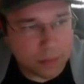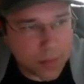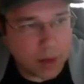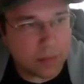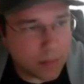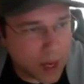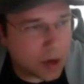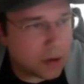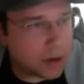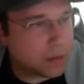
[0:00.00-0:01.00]
Yep, I
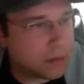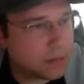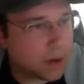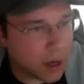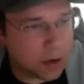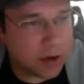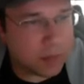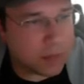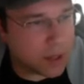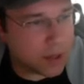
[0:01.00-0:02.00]
agree. Yeah. I agree
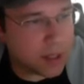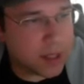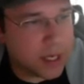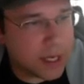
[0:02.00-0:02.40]
completely.